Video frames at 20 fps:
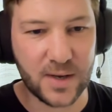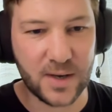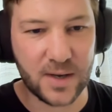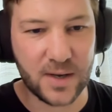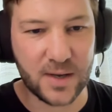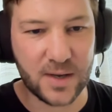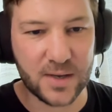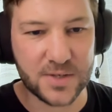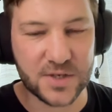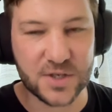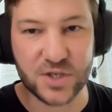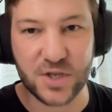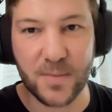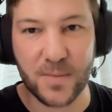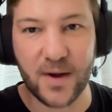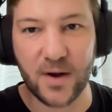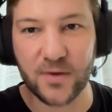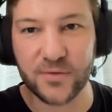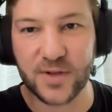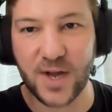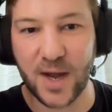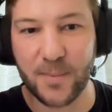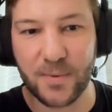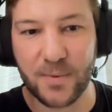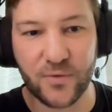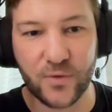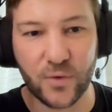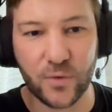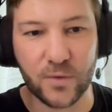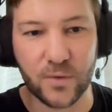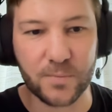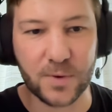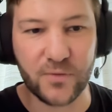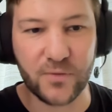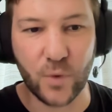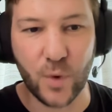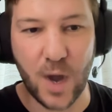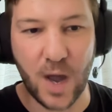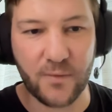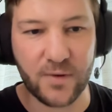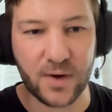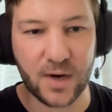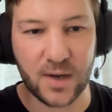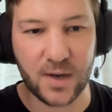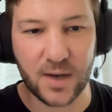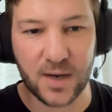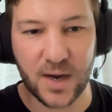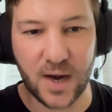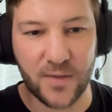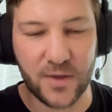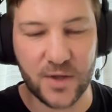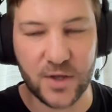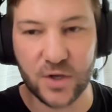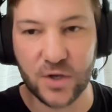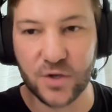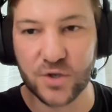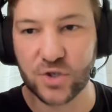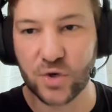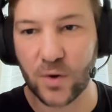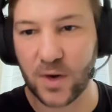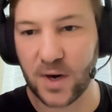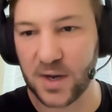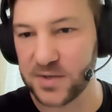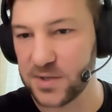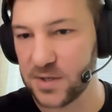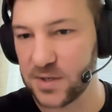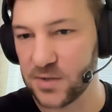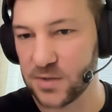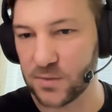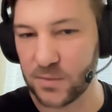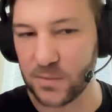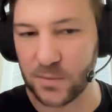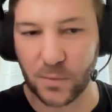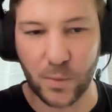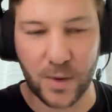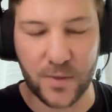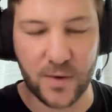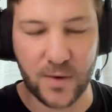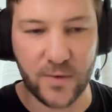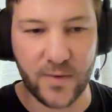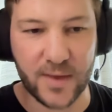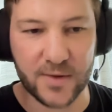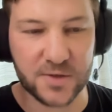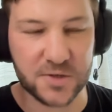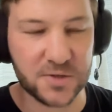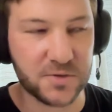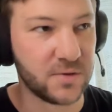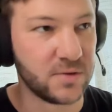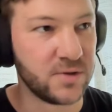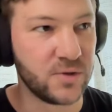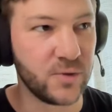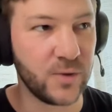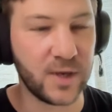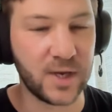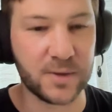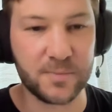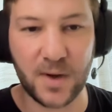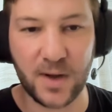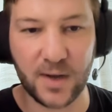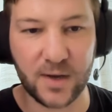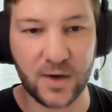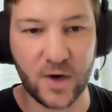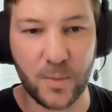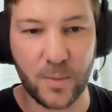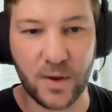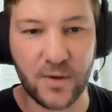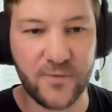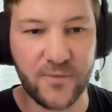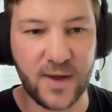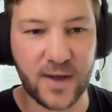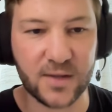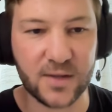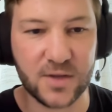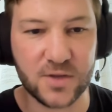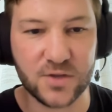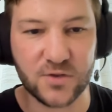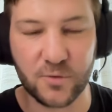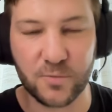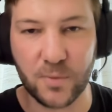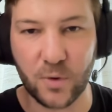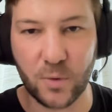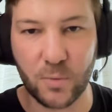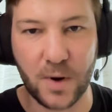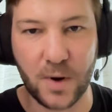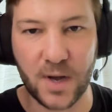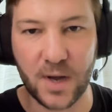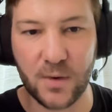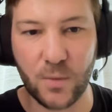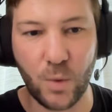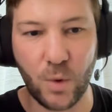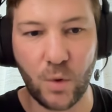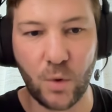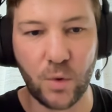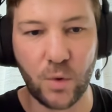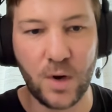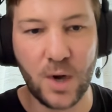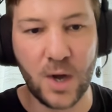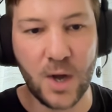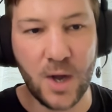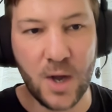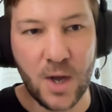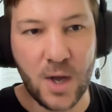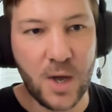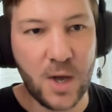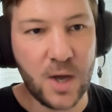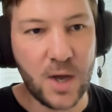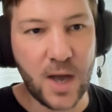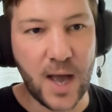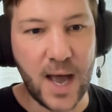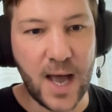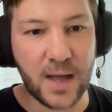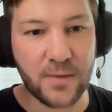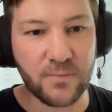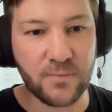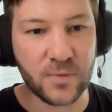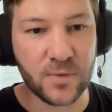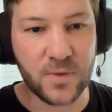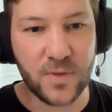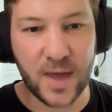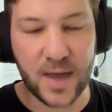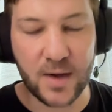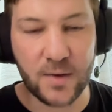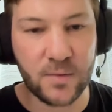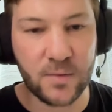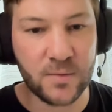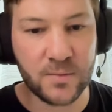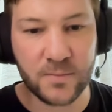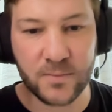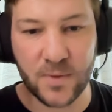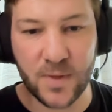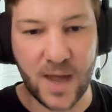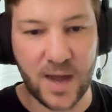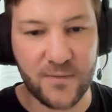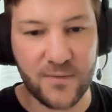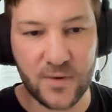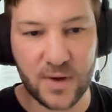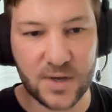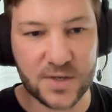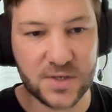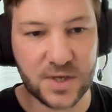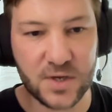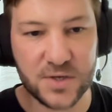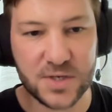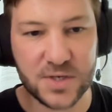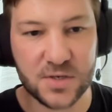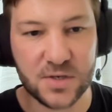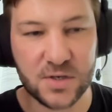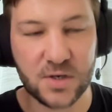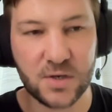It's just a matter of time before we have another huge crisis, whether that's triggered by economic factors or by war, and then they have excuses